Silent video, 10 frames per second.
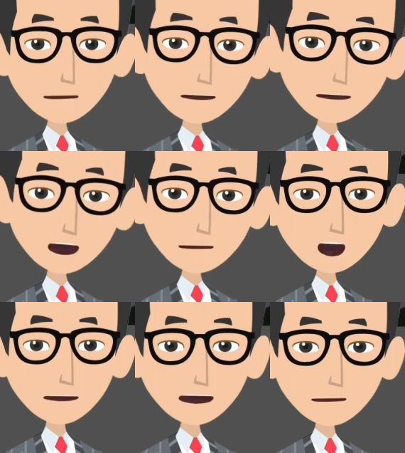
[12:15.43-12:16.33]
work
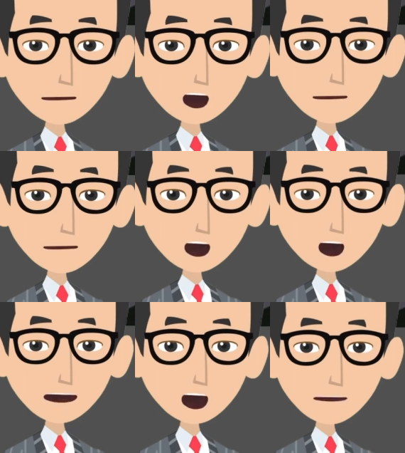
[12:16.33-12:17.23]
content but
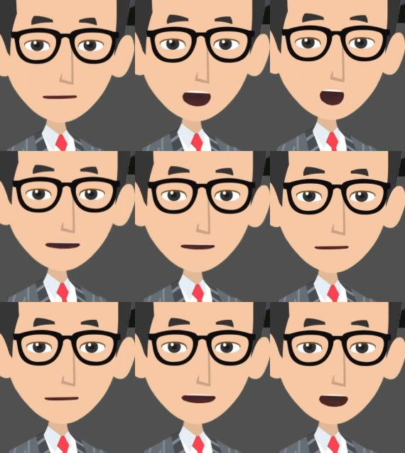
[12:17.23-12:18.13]
without detailed
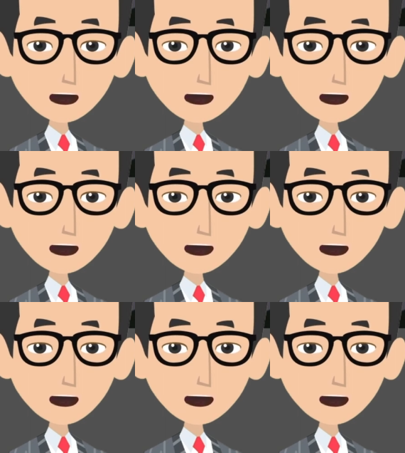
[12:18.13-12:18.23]
schedule